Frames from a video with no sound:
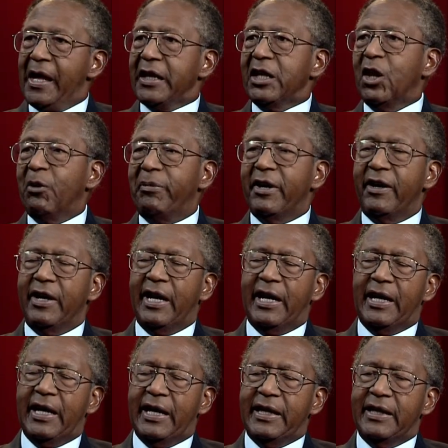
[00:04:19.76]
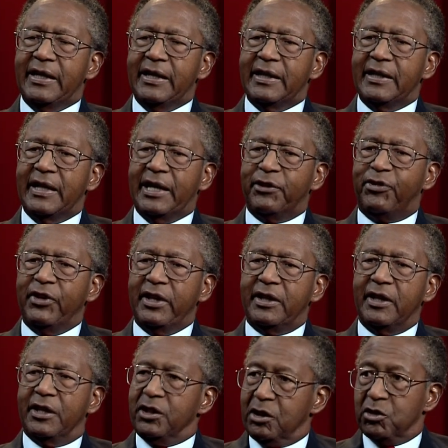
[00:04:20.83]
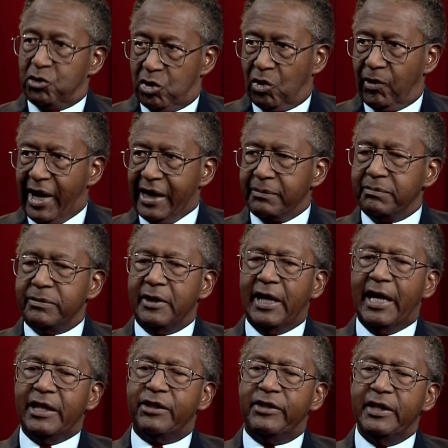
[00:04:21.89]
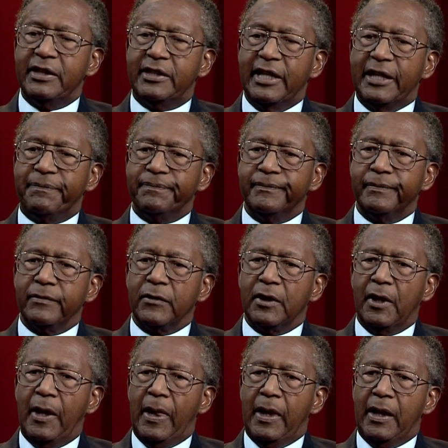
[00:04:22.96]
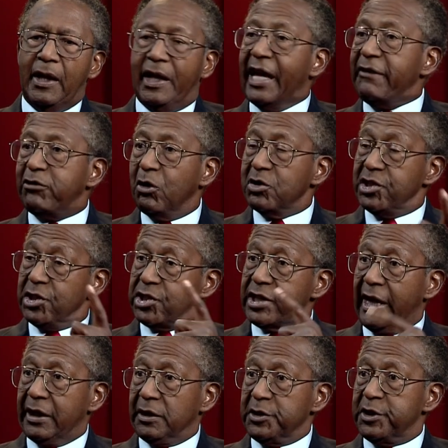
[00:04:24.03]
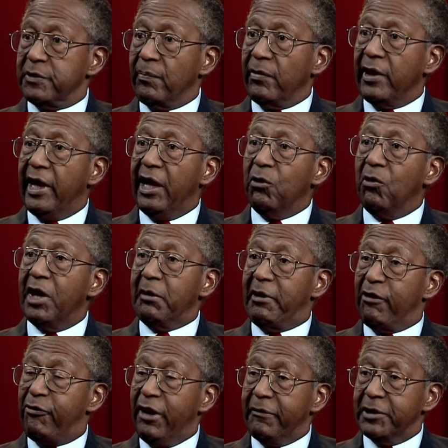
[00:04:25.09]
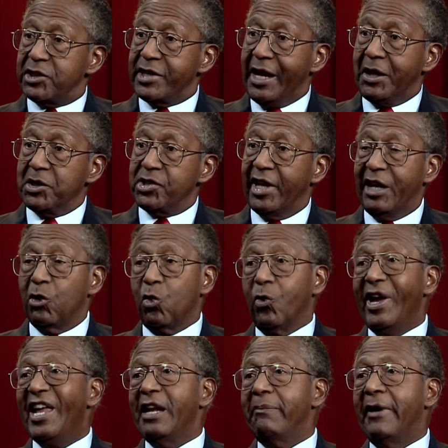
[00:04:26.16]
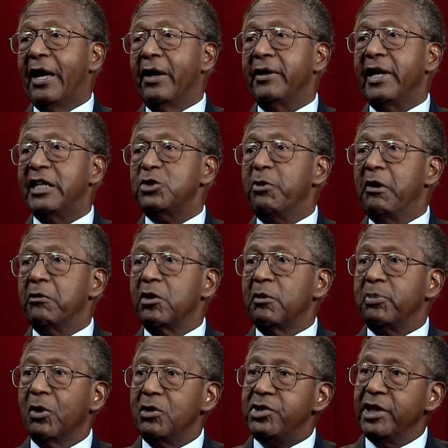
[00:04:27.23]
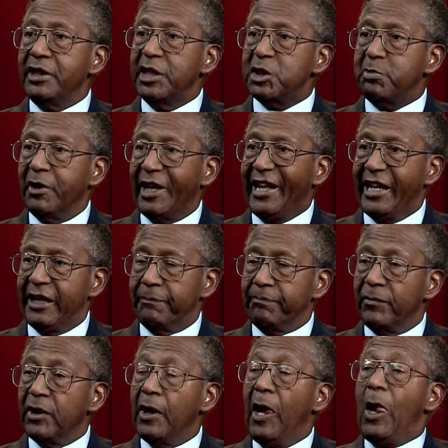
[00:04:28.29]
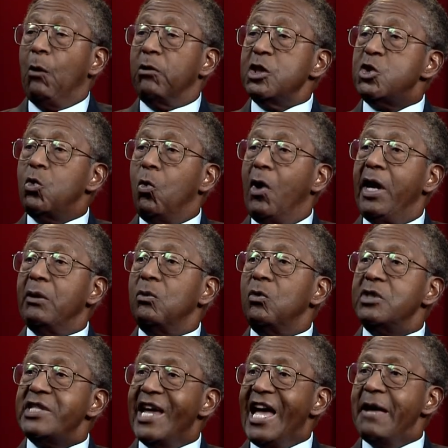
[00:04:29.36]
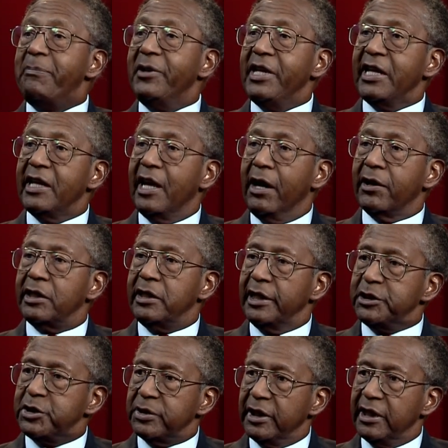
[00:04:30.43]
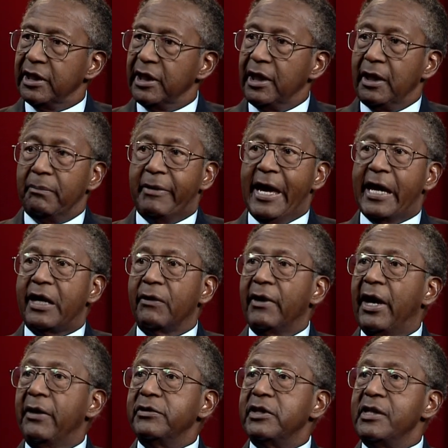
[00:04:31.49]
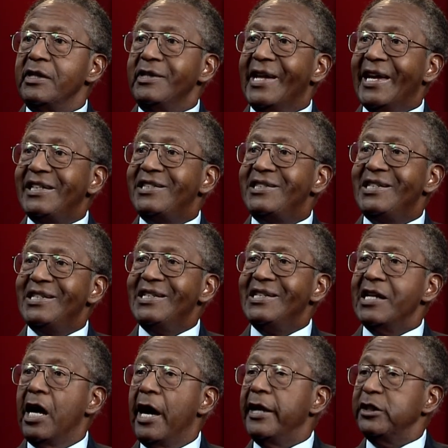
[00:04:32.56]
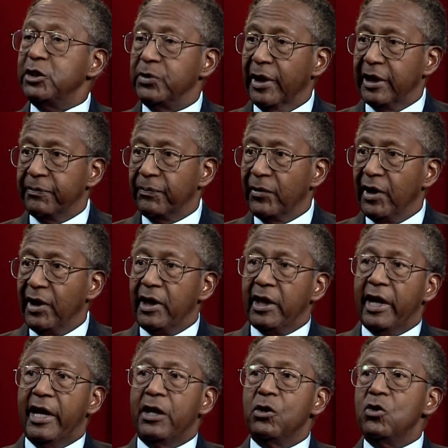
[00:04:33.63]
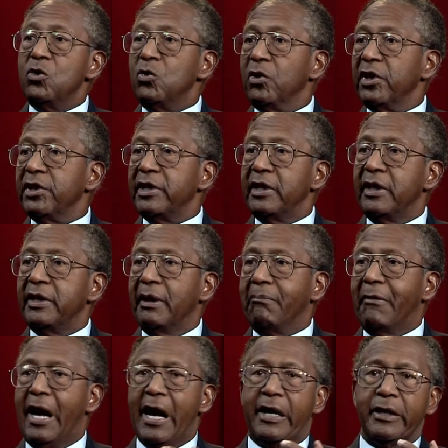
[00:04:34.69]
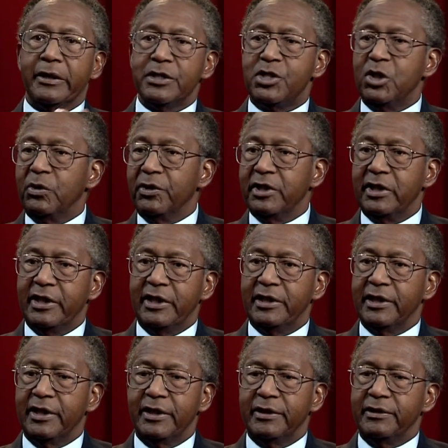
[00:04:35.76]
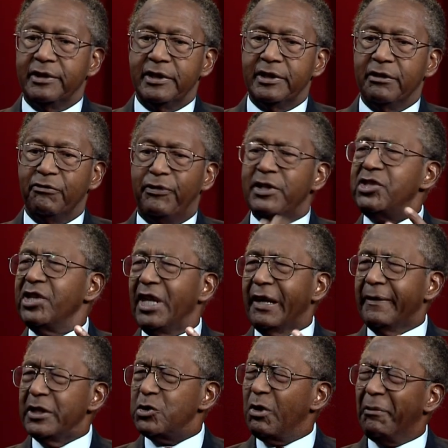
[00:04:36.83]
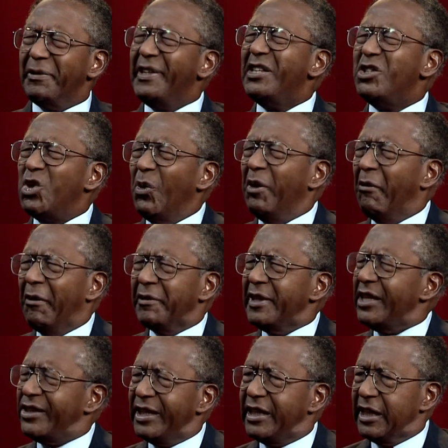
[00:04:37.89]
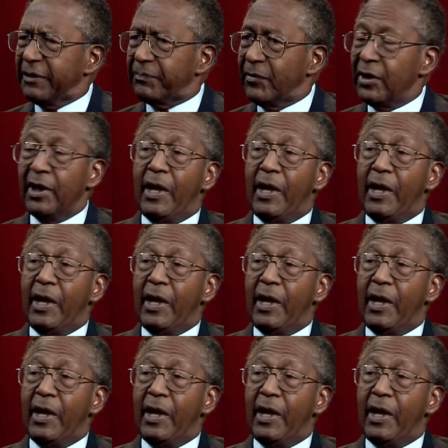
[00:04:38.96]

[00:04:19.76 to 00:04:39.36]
You know, Barry, I think you're right. I think that life goes in cycles. And one of my favorite cycles that I read about as we were approaching this millennium was what was happening in our country back around 1900. And who were the mockers? Who were the visionaries? What were they doing? What were they thinking?